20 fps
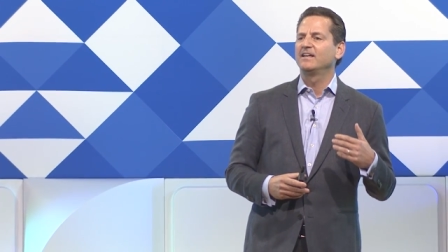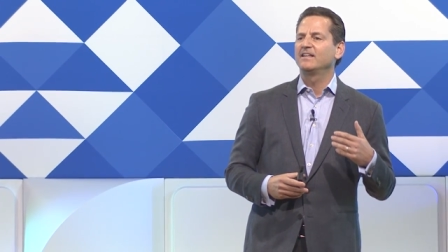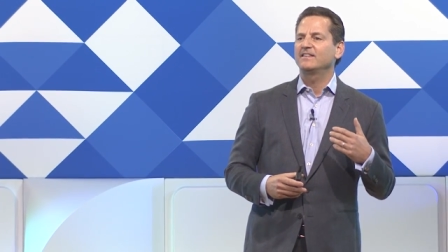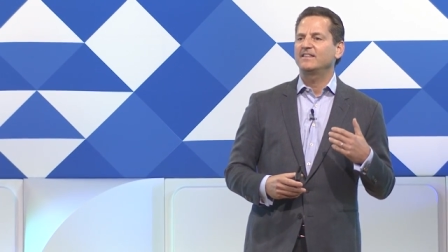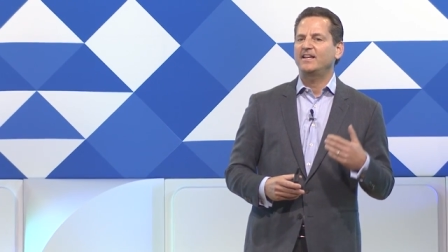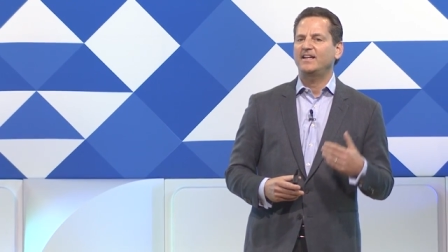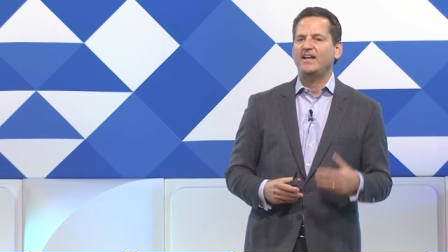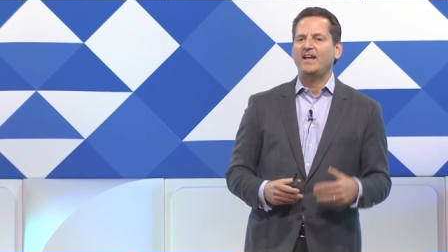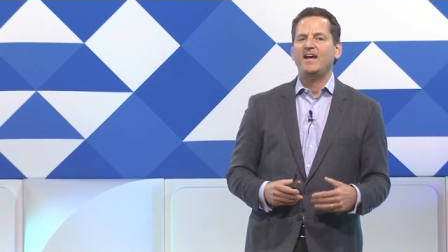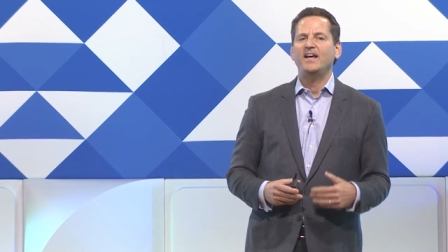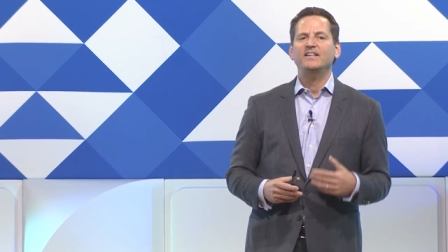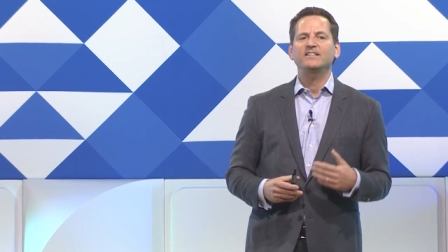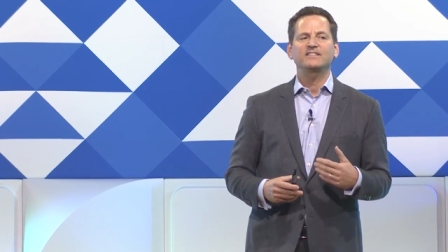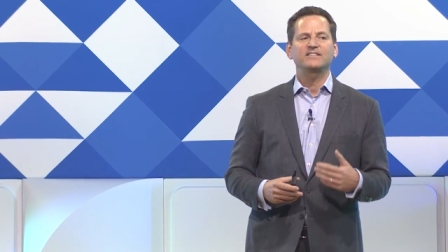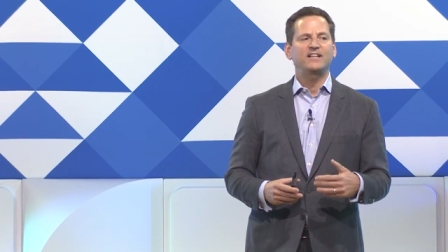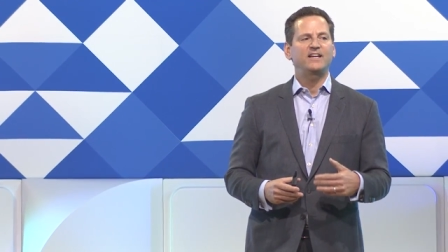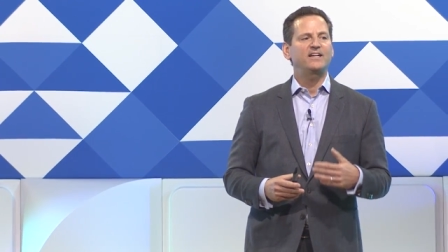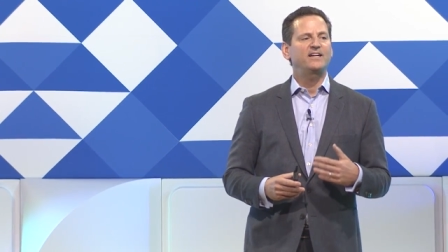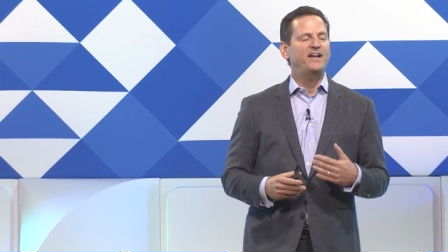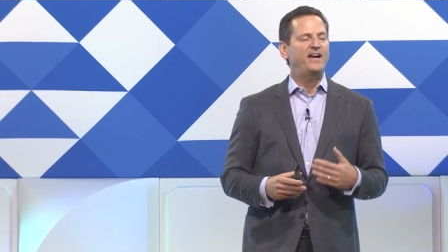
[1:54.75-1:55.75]
that has
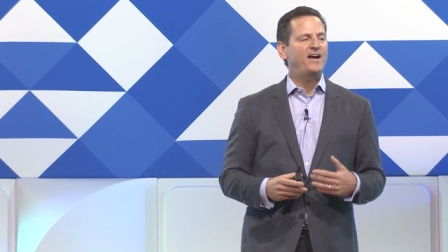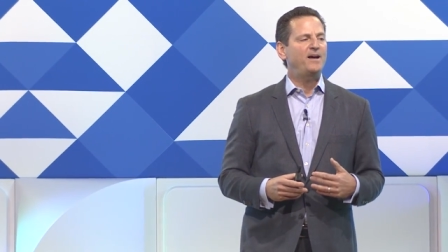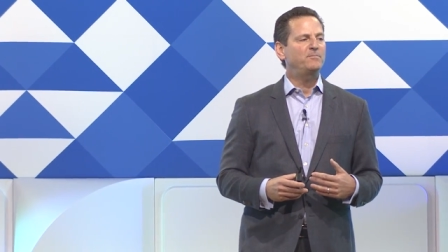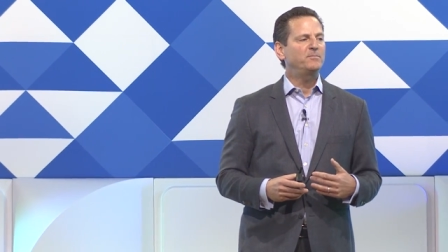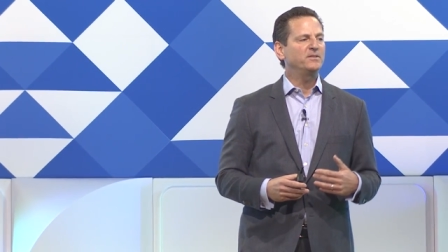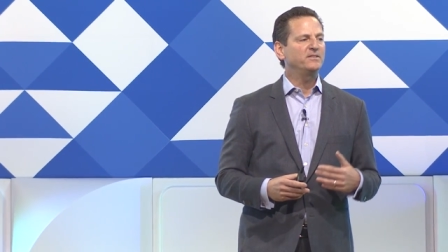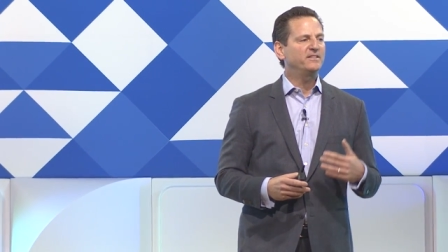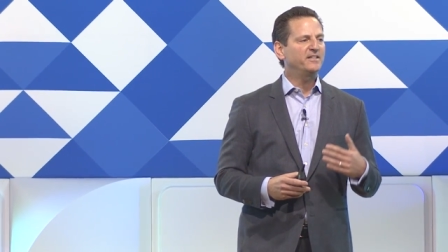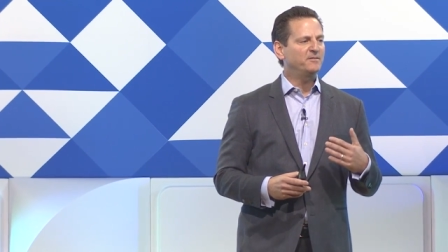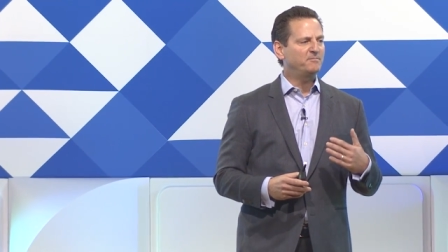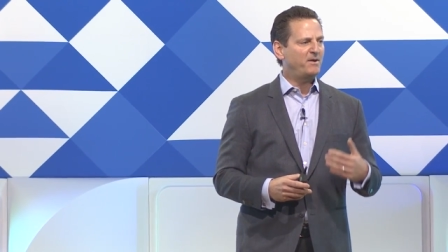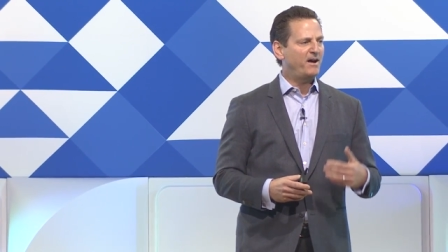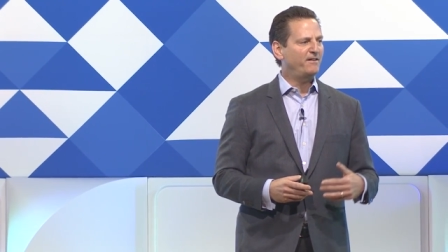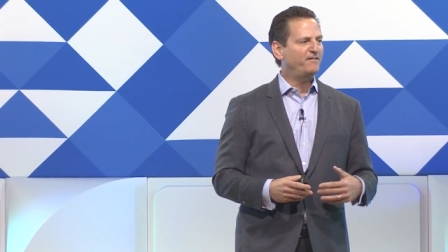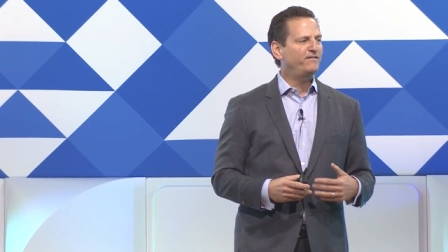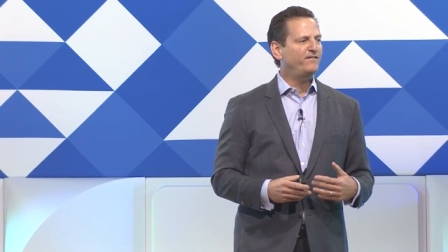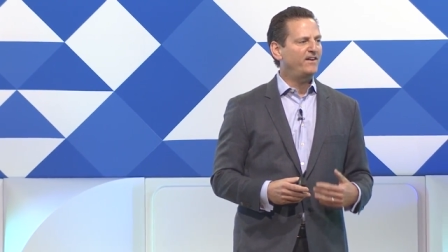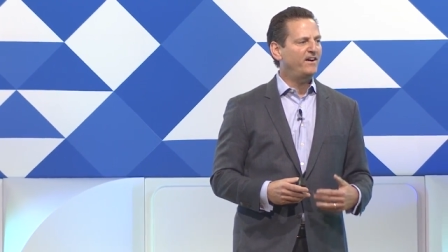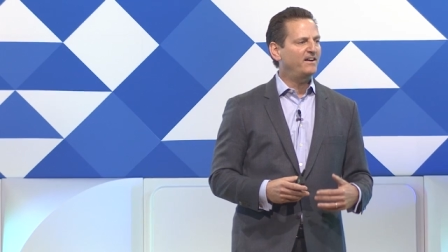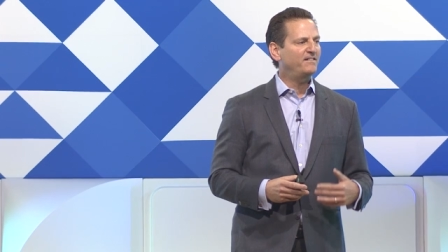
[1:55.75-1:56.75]
not happened in my
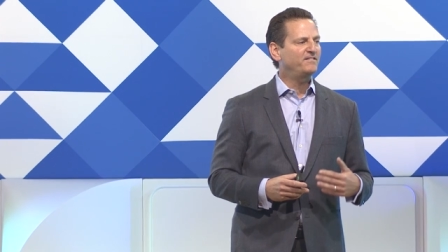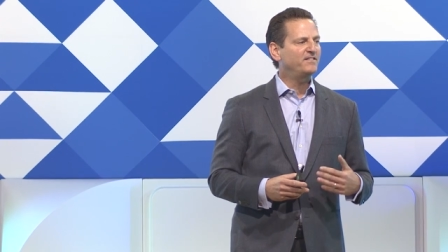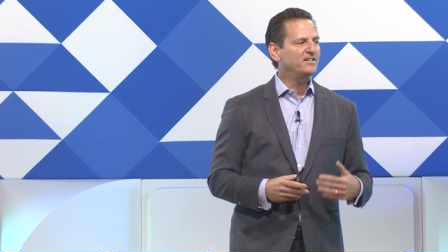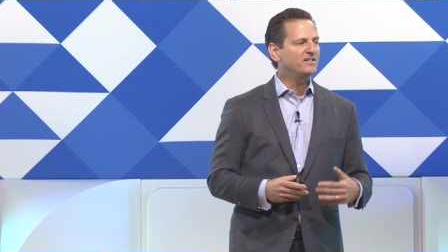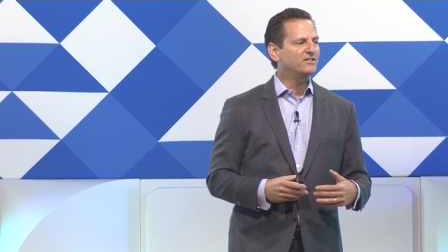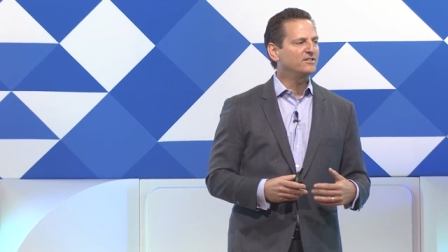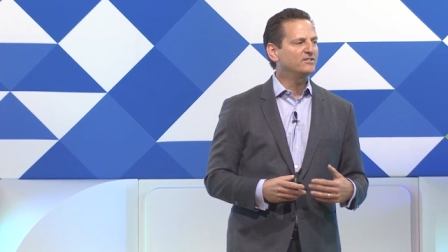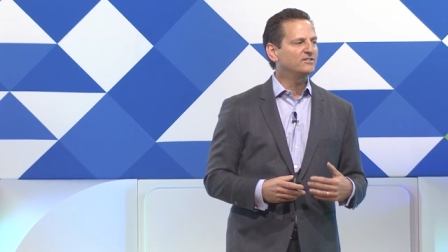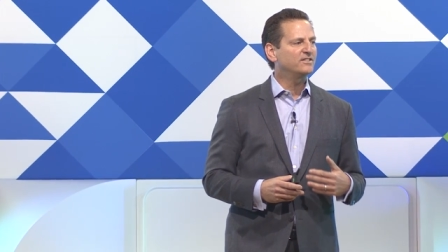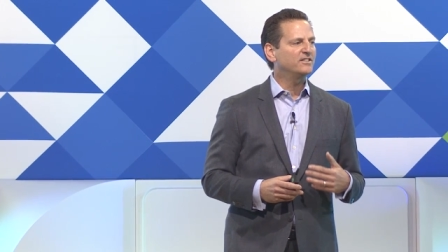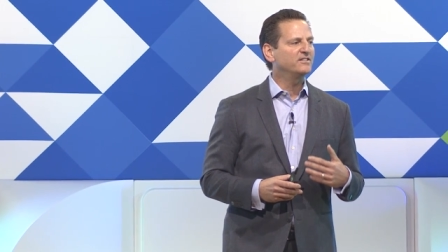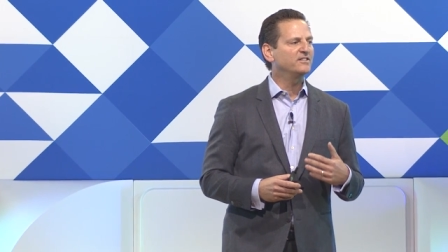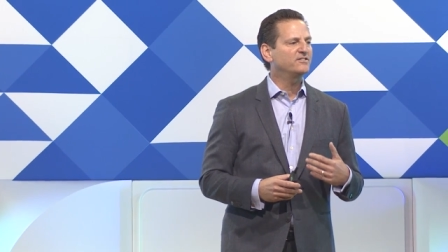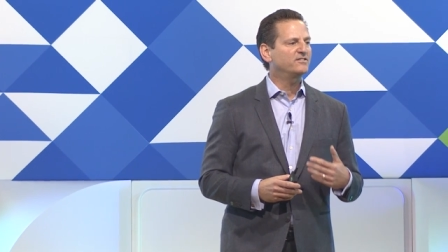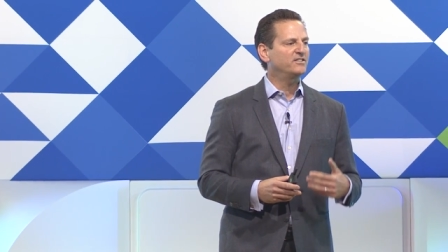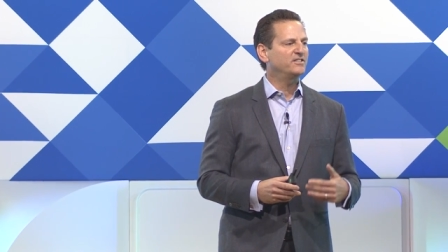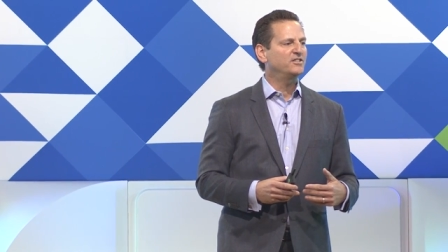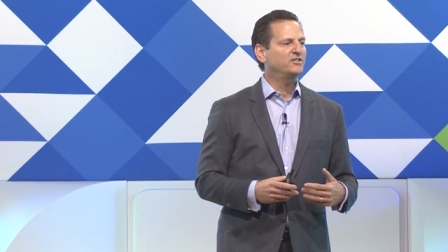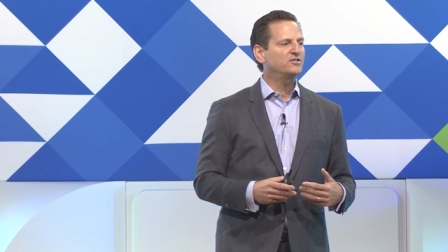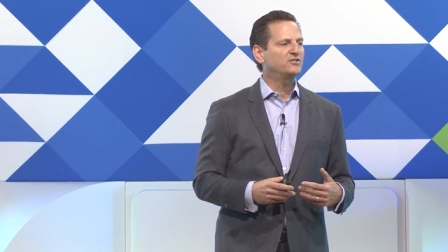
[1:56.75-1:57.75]
five years in this
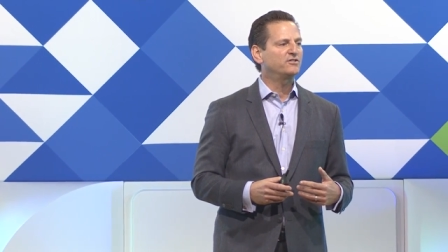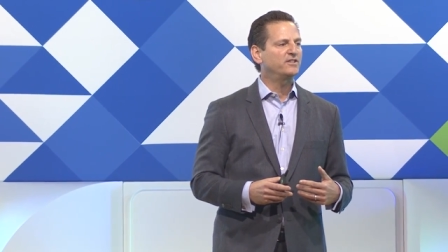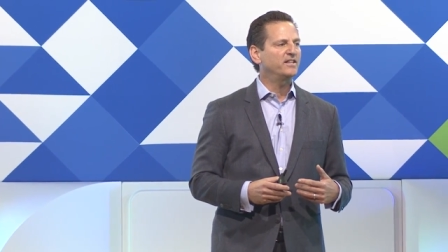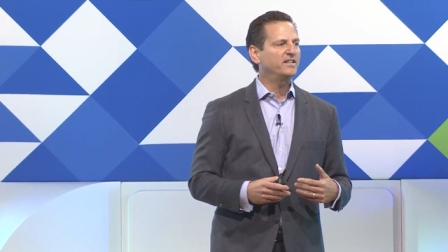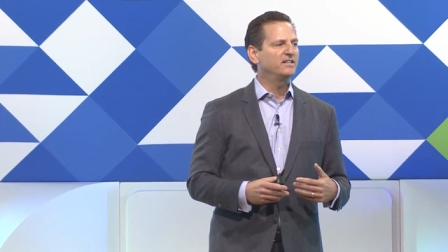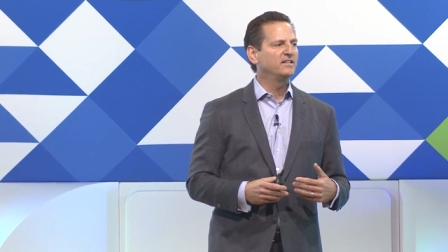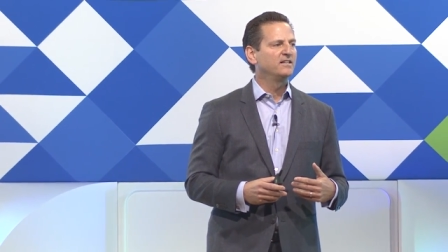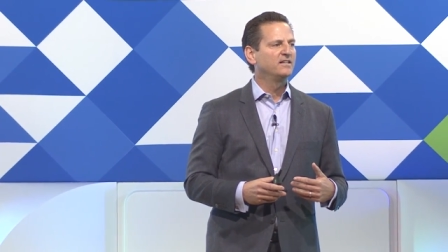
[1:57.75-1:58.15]
industry.